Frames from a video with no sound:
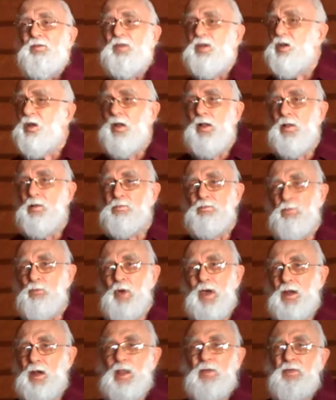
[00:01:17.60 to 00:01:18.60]
never tell
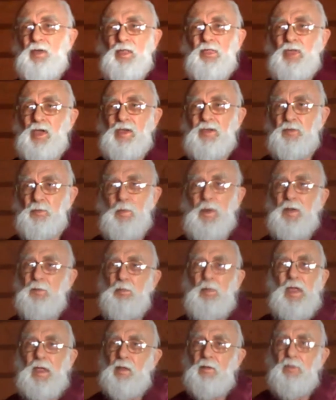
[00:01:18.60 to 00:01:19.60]
what living things might
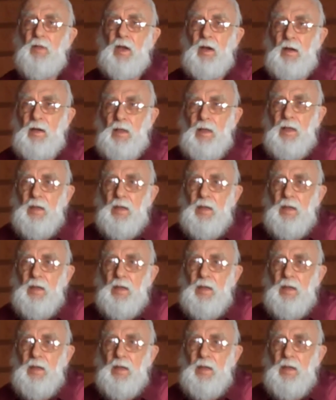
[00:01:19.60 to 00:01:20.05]
be in there.